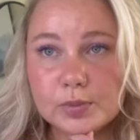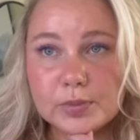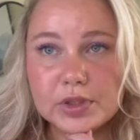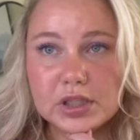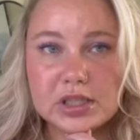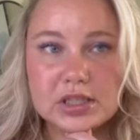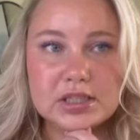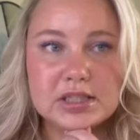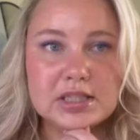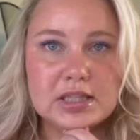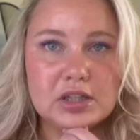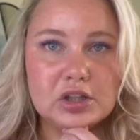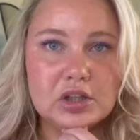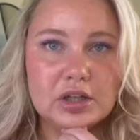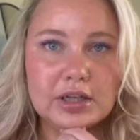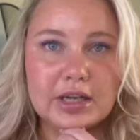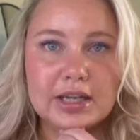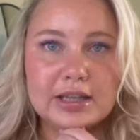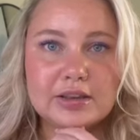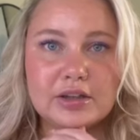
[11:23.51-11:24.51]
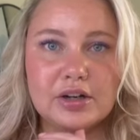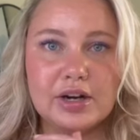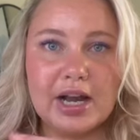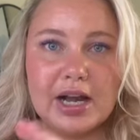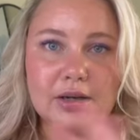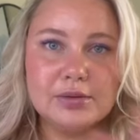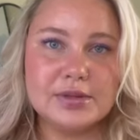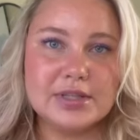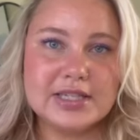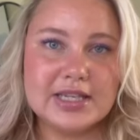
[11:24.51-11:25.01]
Goods and look at their
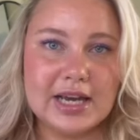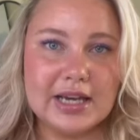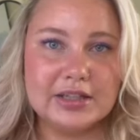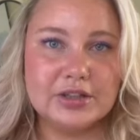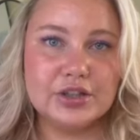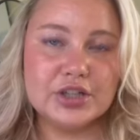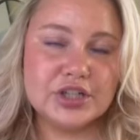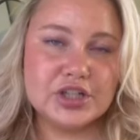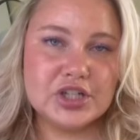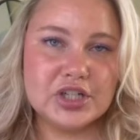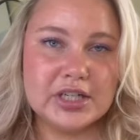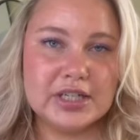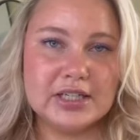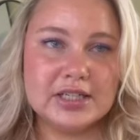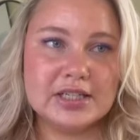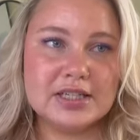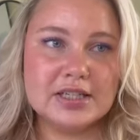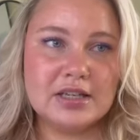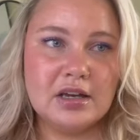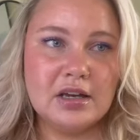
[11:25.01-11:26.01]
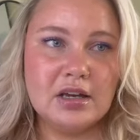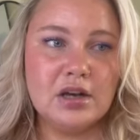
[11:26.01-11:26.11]
outside cushions